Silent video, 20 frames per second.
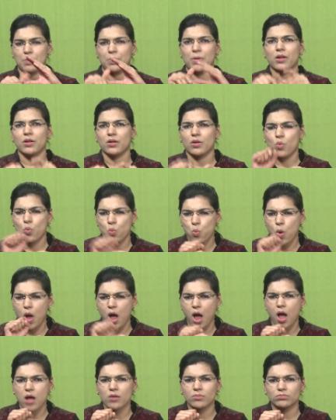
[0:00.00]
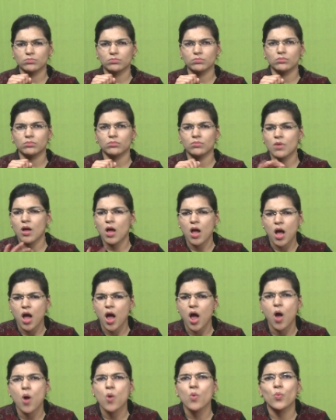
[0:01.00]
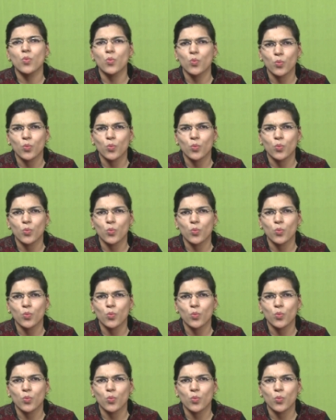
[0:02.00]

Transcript: How does the email work?